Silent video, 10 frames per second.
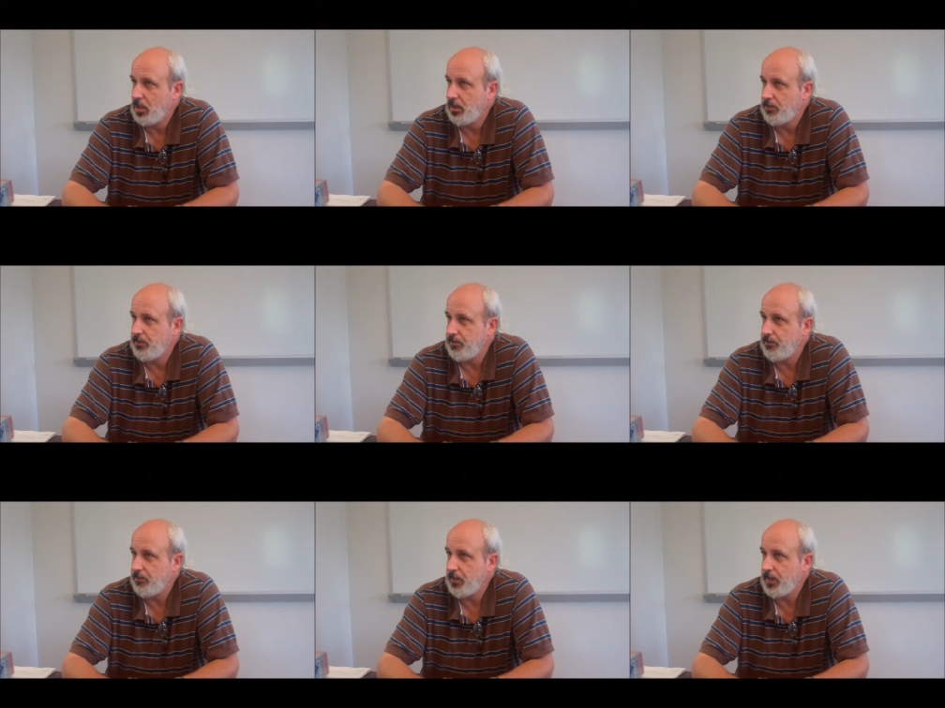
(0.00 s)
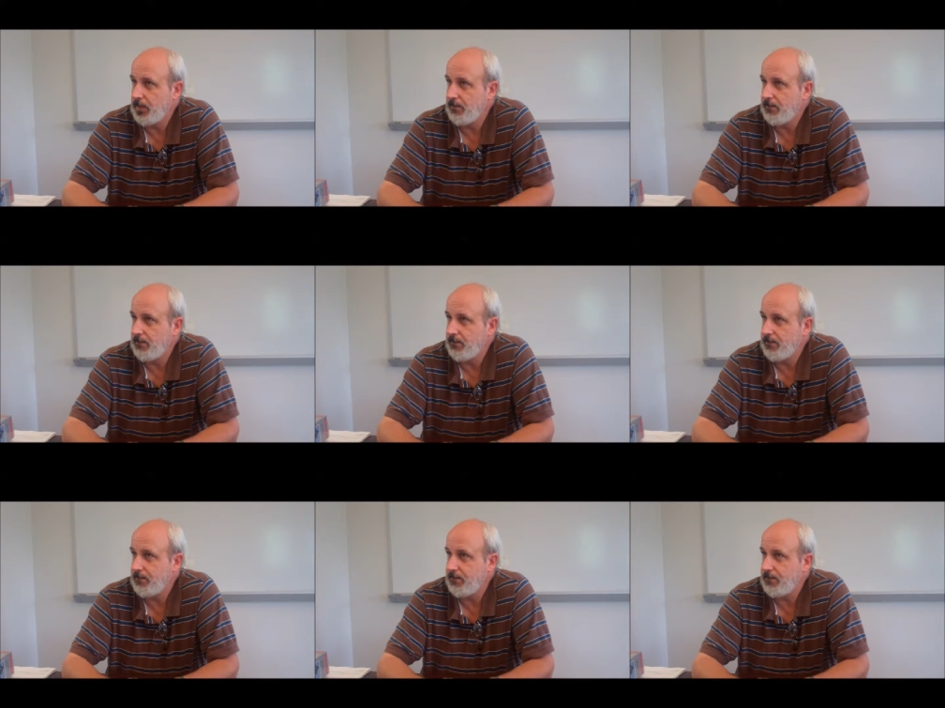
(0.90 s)
Is there any cooling
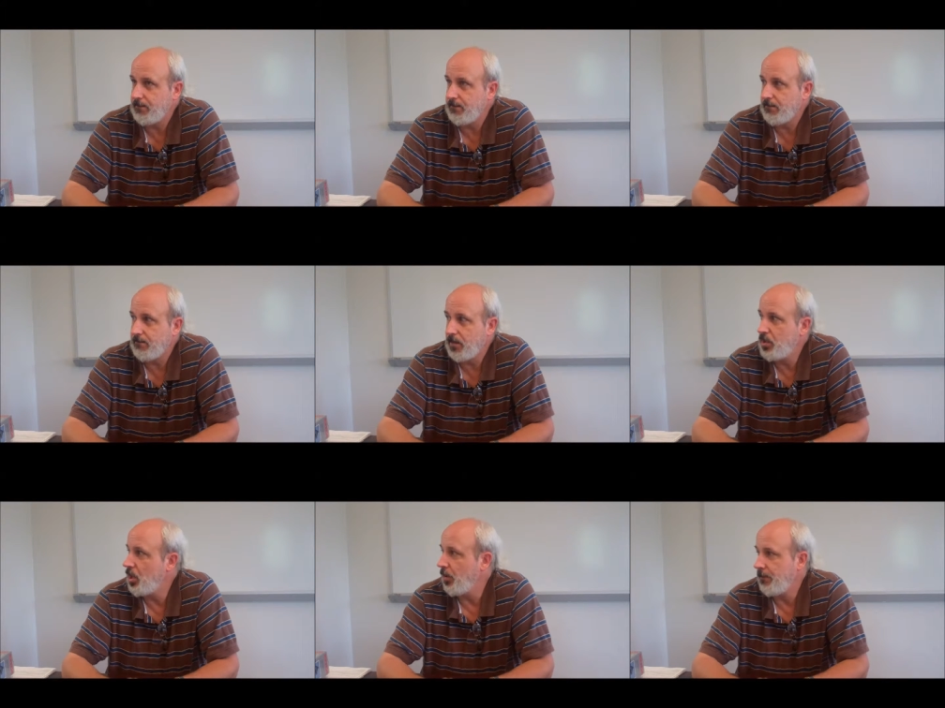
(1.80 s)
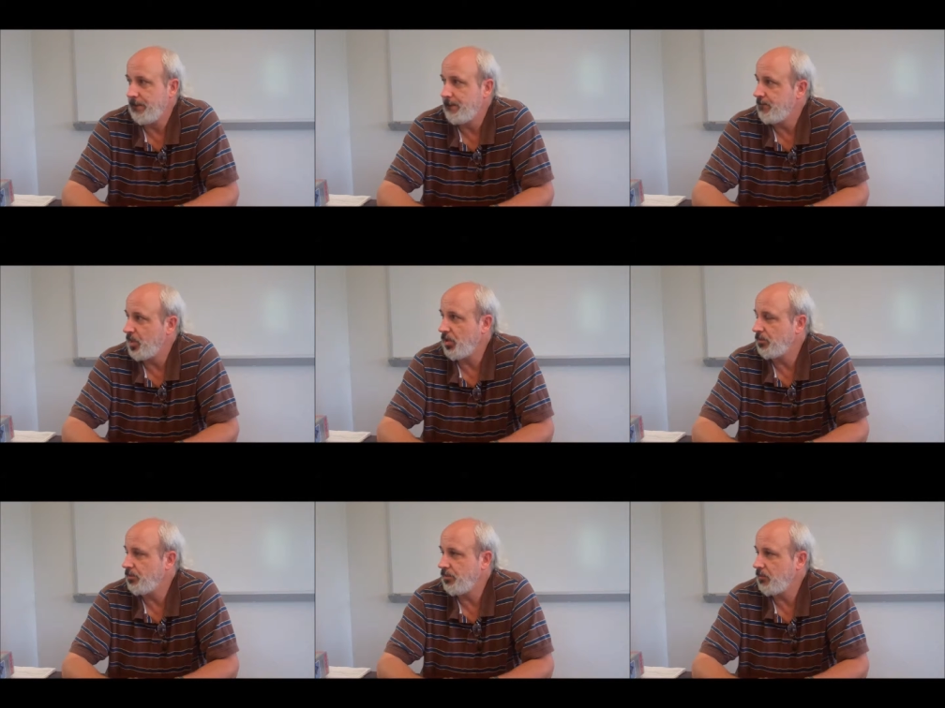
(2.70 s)
associated with this? No, no.
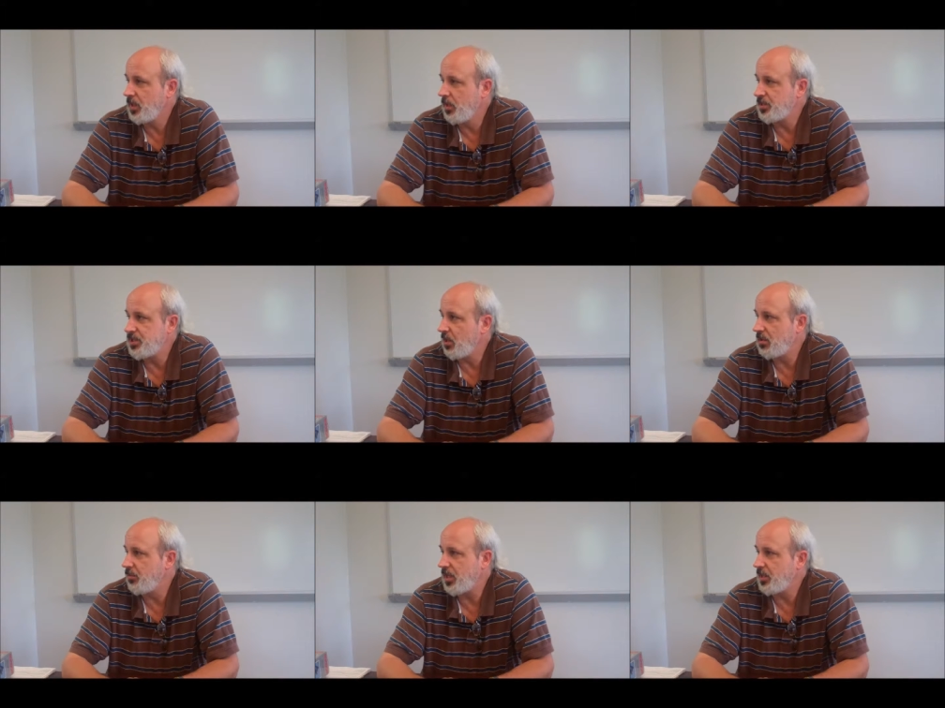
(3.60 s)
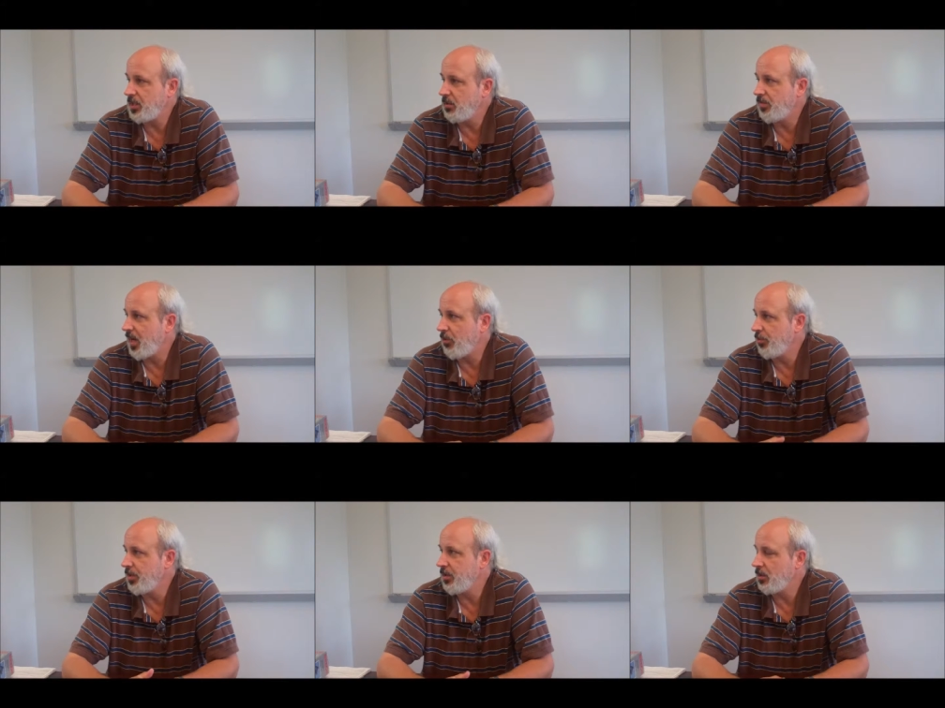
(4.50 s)
And it's not combined heat and
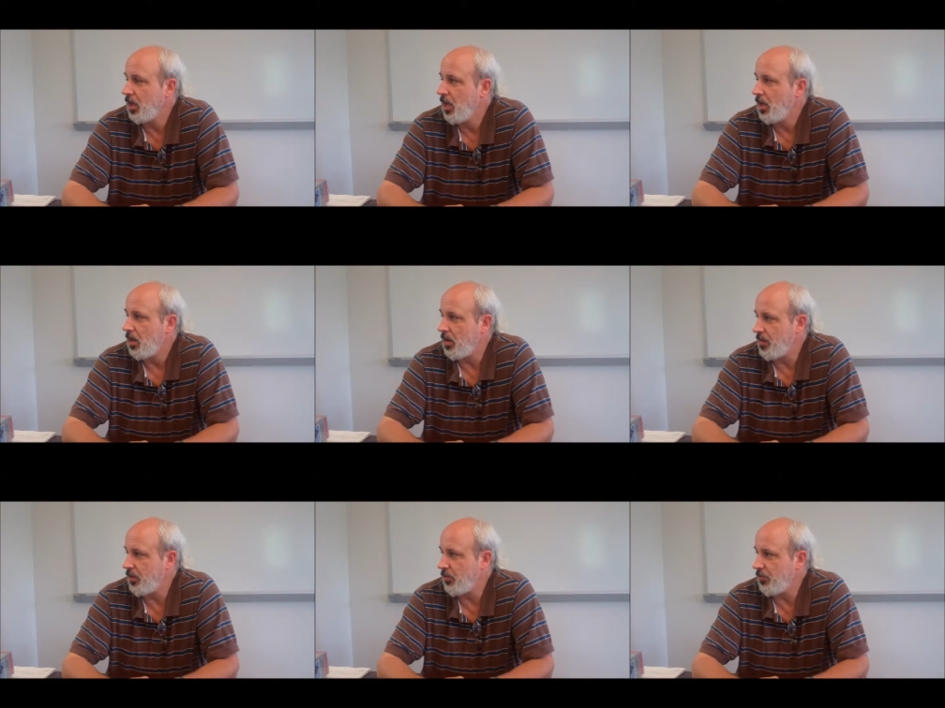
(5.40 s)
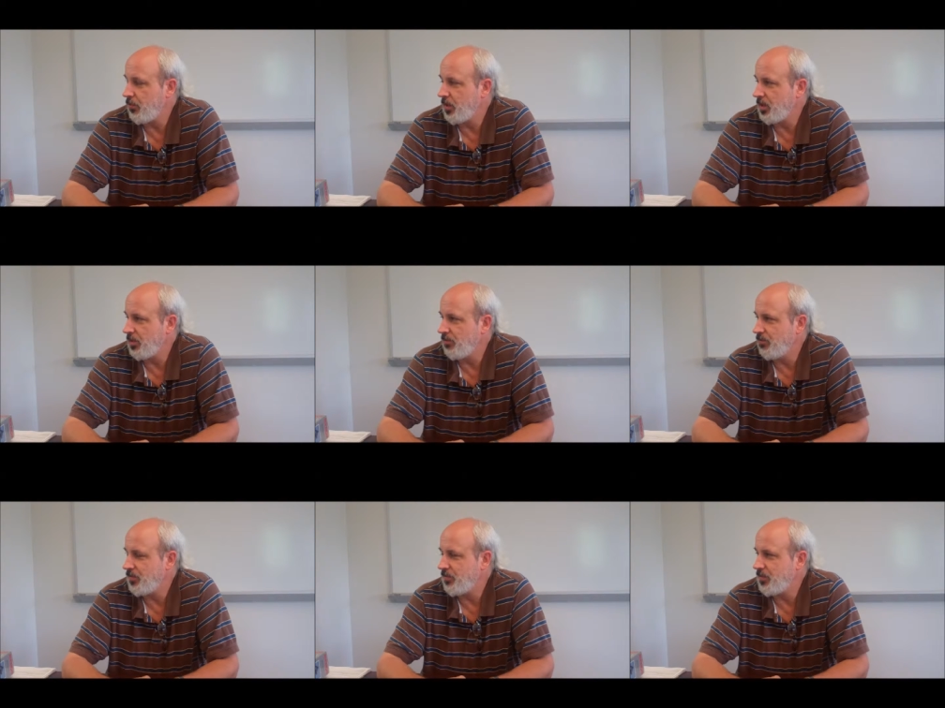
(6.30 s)
power either although
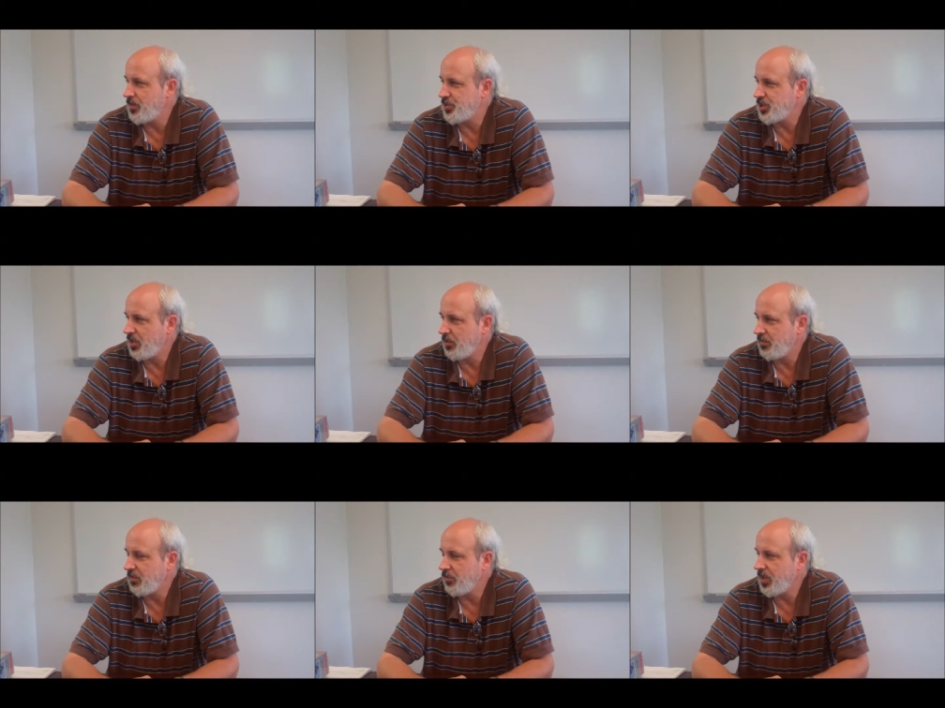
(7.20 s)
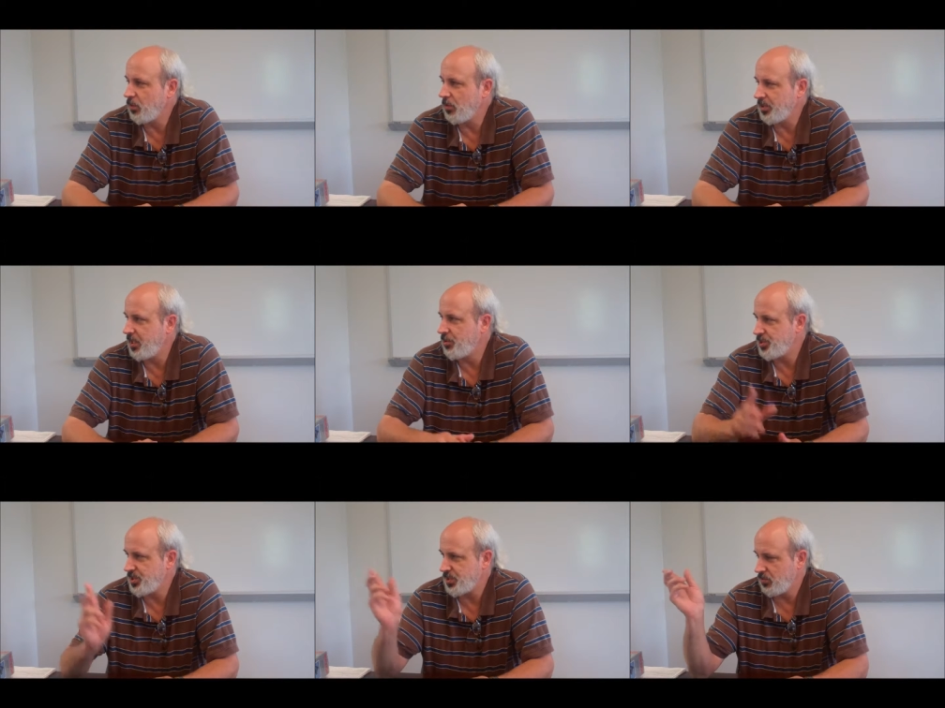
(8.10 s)
um, the gentleman from Better World
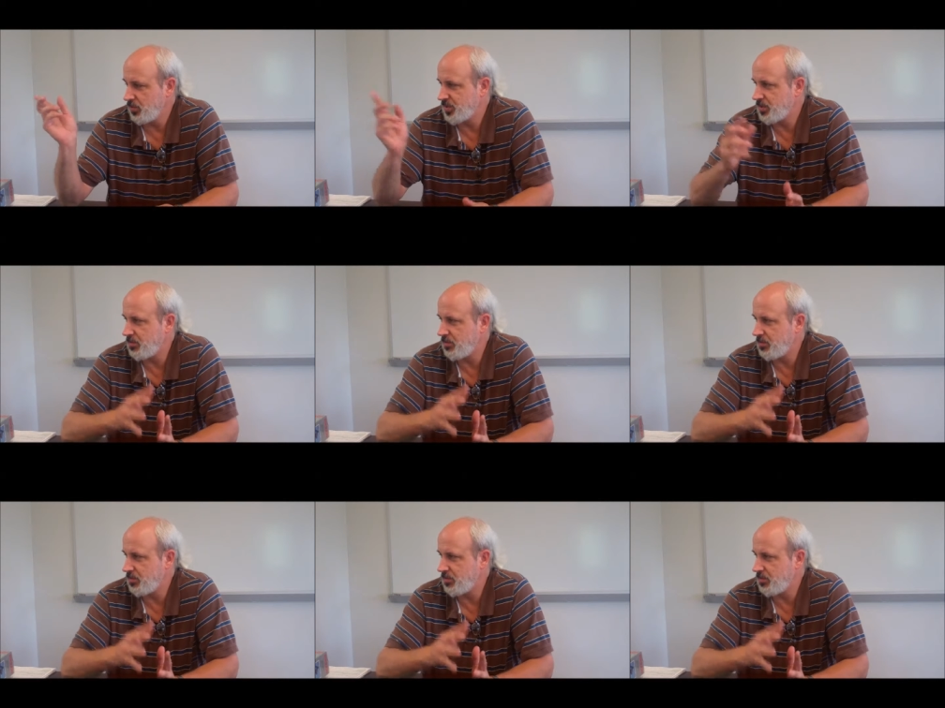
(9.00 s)
Energies, who was,